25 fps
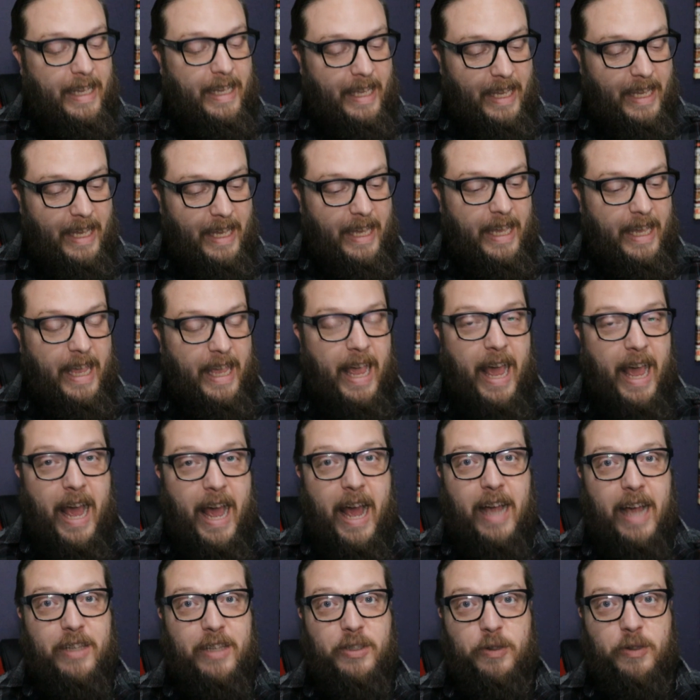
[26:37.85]
He
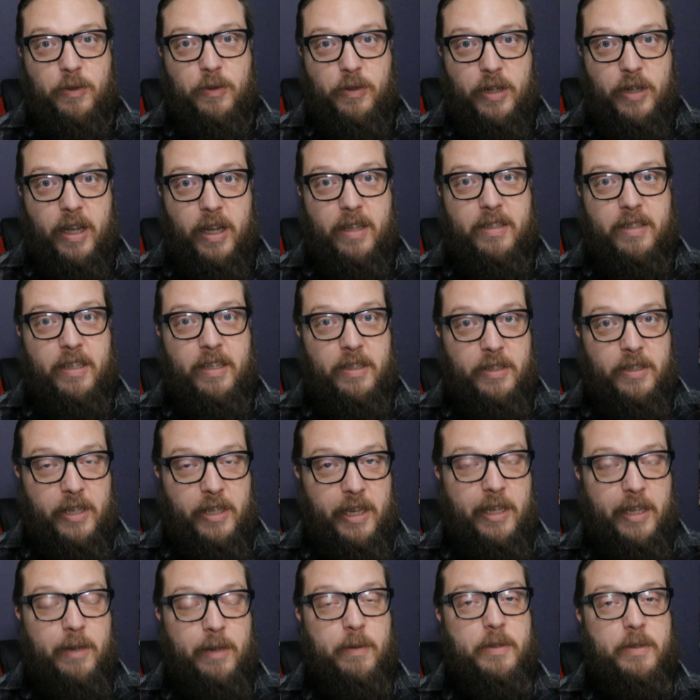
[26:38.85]
has to just
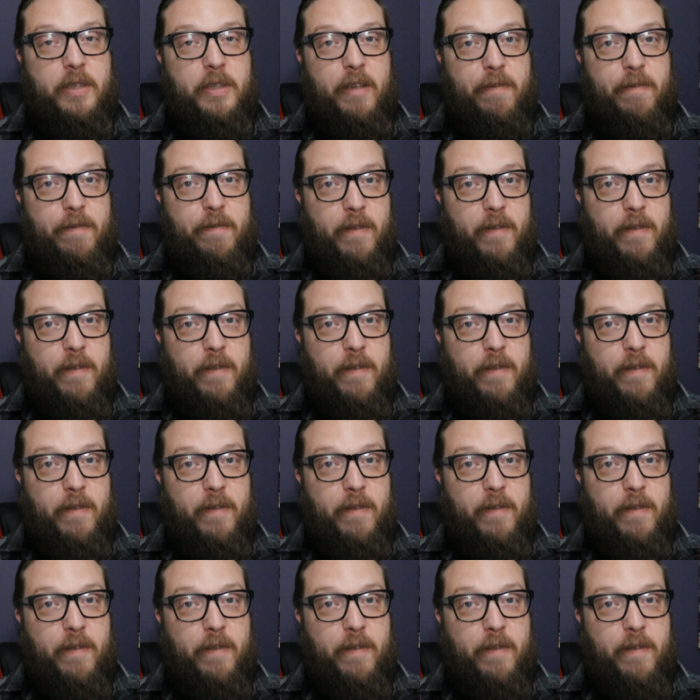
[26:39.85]
continuously